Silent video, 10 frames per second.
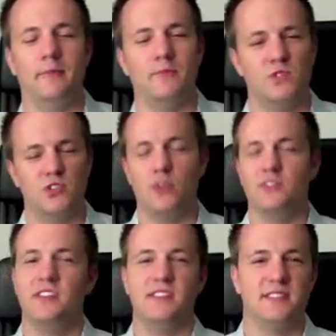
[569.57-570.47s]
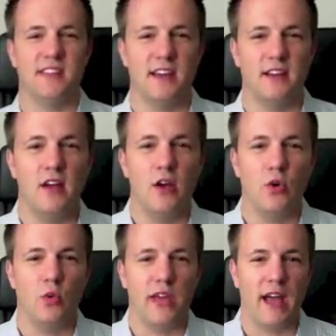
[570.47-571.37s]
So since then
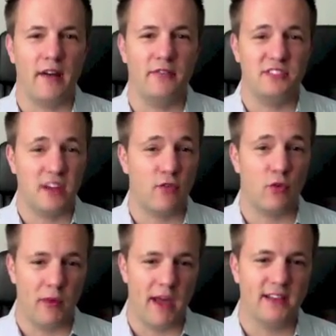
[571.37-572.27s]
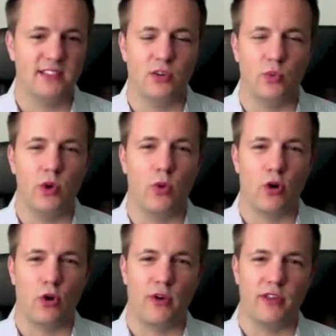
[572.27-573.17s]
we have several banks that we
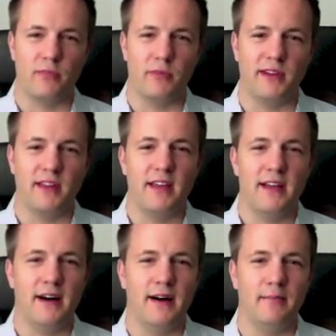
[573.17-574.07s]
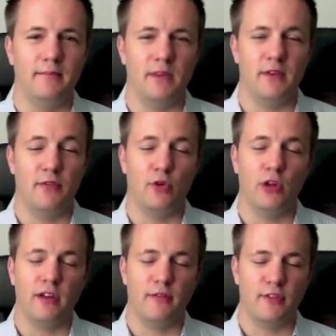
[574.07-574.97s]
work with, but if you're
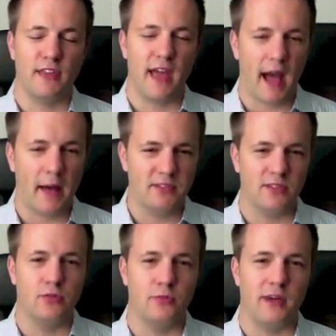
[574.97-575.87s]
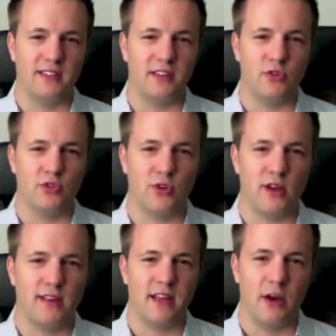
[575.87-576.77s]
looking for the absolute best interest
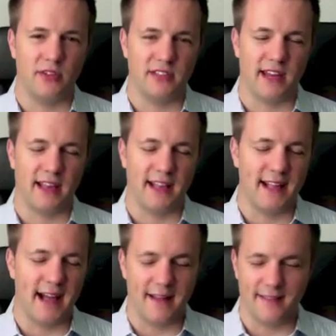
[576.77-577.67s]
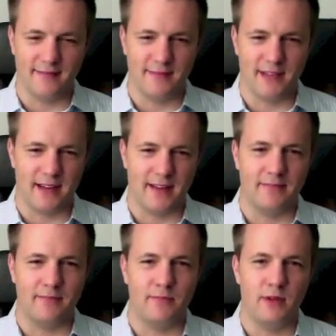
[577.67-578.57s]
rate, they always kind of
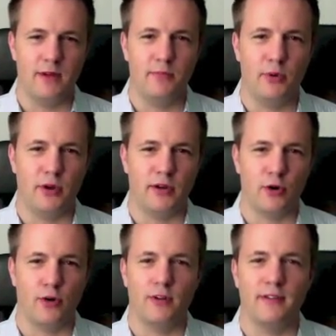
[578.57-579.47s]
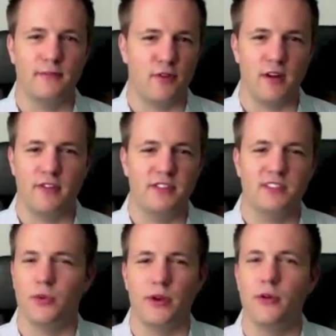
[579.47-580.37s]
put a curtain in front of it
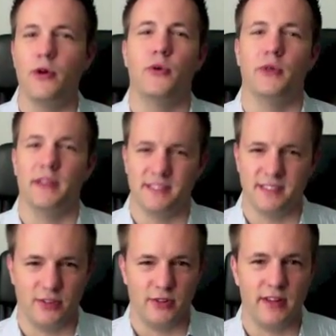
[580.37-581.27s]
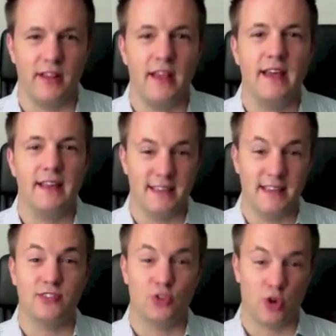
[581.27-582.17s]
so we don't know who it is until it
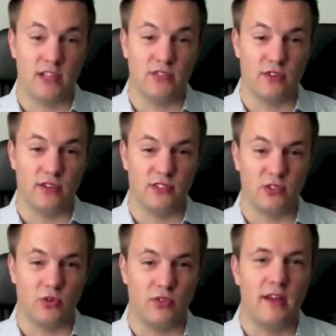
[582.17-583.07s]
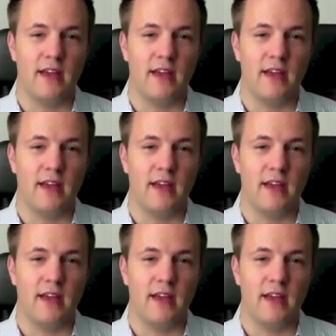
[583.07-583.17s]
gets transferred and sold.